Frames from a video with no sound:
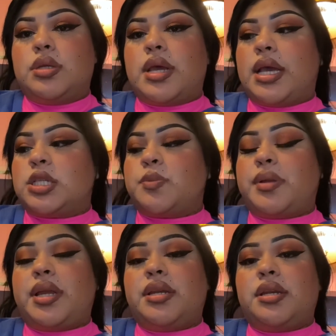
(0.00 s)

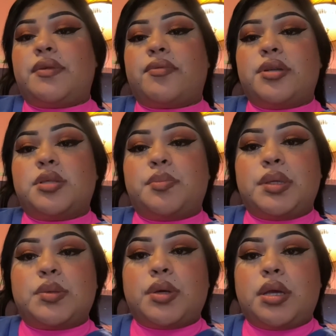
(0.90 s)
explain the difference
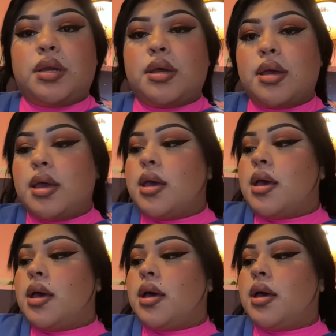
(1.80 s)
between
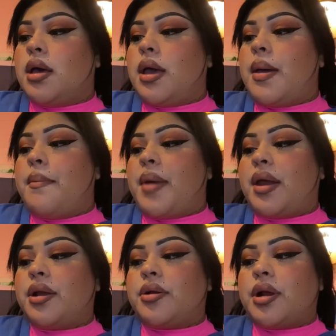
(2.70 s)
a
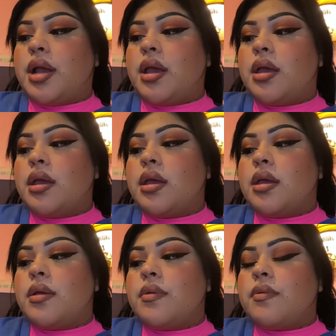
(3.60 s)
hematocrit
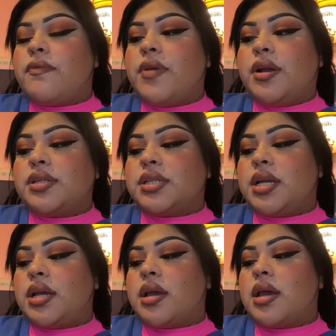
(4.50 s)
finger
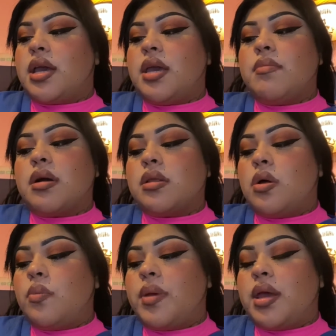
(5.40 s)
stick,
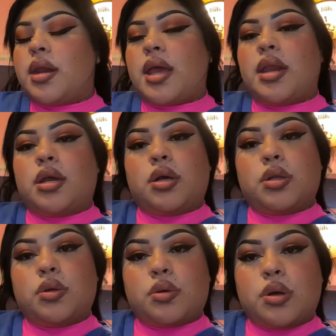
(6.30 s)
hemoglobin, and a
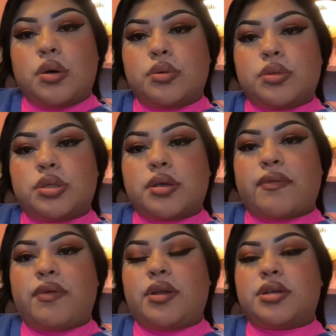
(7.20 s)
glucose
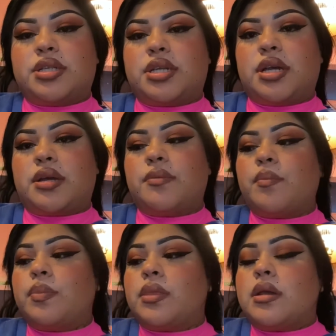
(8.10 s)
finger stick.
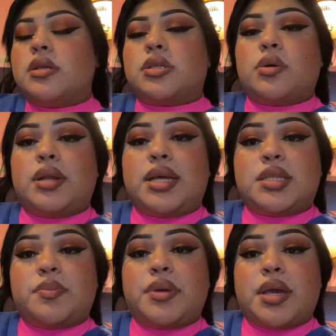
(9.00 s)
So
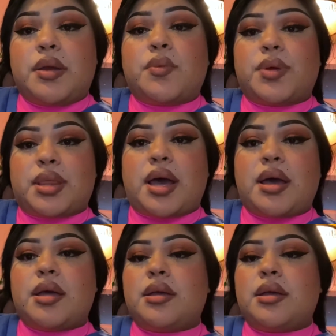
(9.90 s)
let's begin with that.